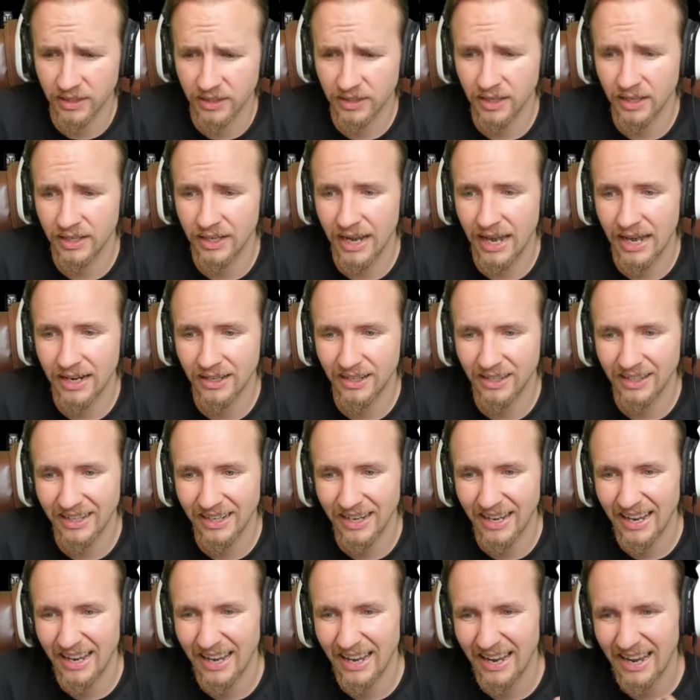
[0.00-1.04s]
gun handling,
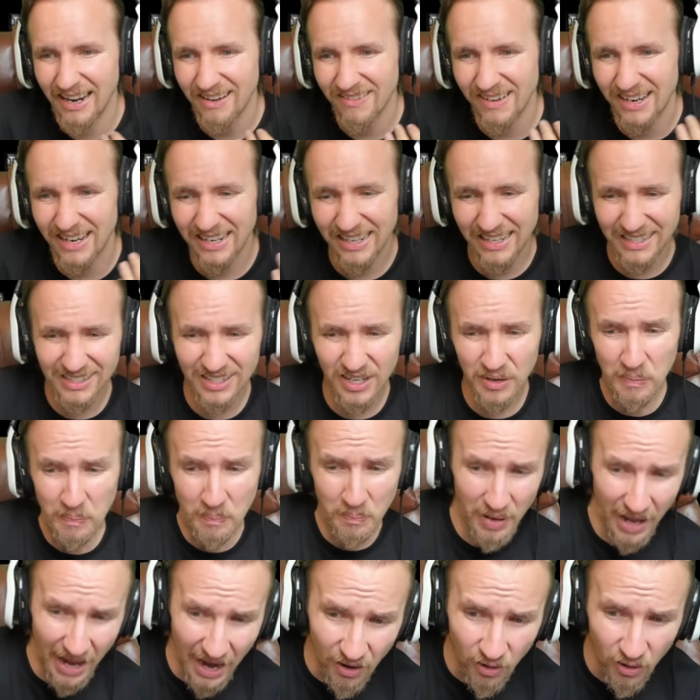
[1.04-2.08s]
and at least
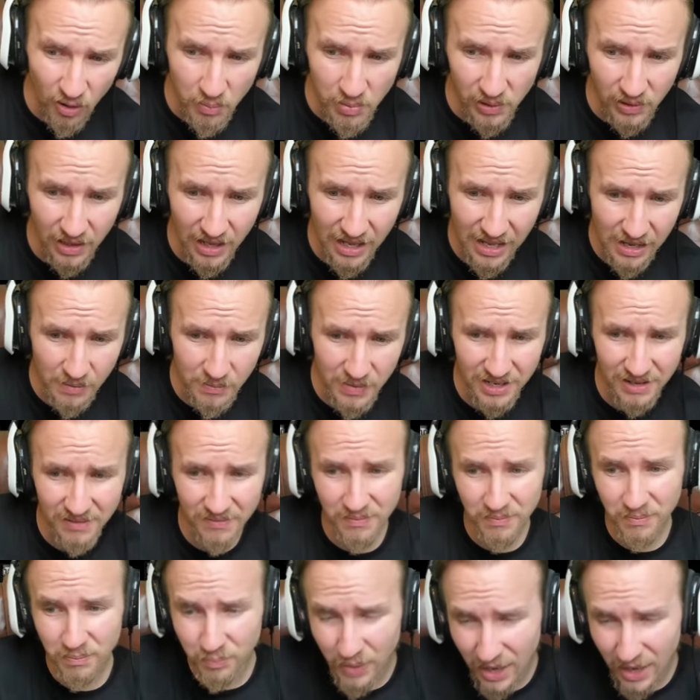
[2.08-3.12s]
comparable armor and